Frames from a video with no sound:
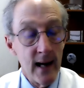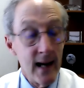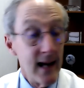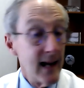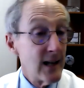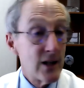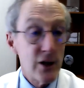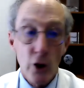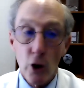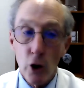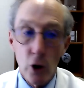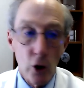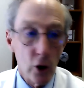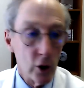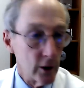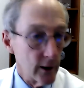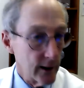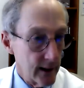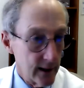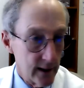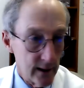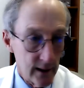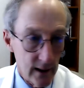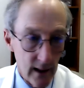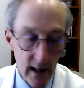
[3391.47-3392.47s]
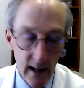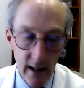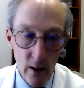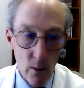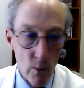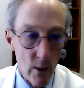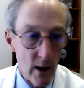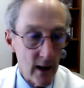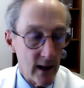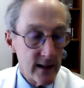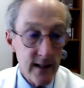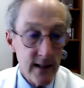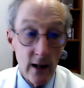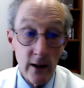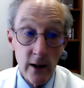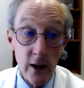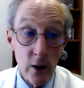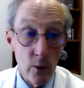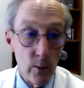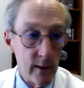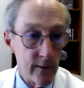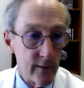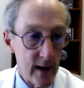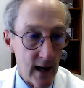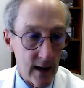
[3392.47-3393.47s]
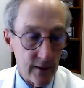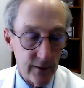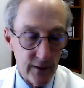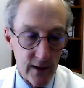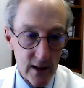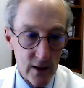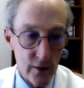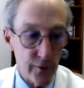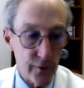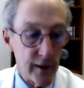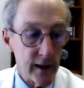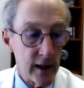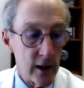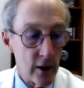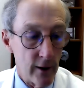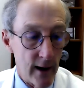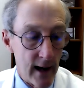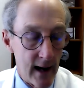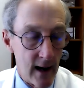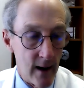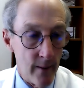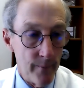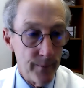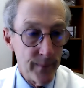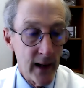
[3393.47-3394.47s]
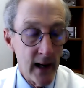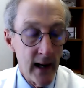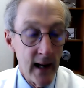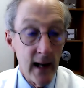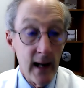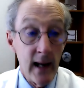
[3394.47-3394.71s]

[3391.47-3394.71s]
it's early i don't want to tell you we've got this figured out